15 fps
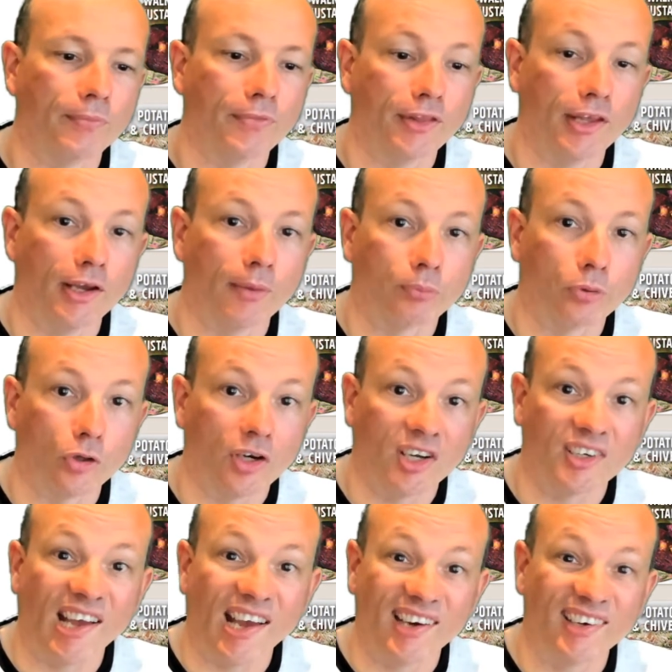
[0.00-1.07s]
their
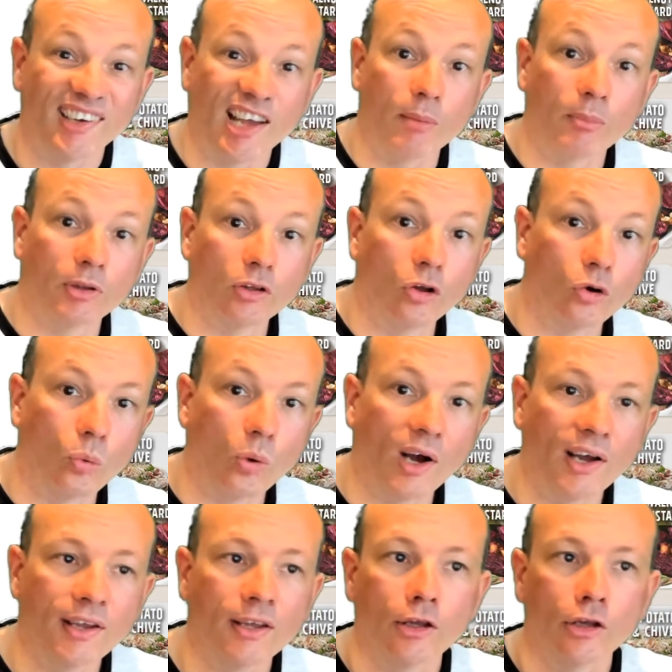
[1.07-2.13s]
product hadn't come a long
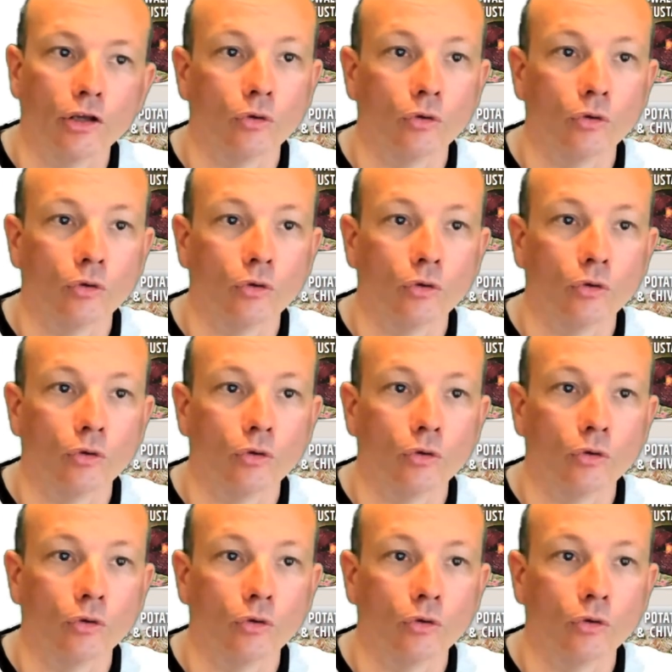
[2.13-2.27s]
way,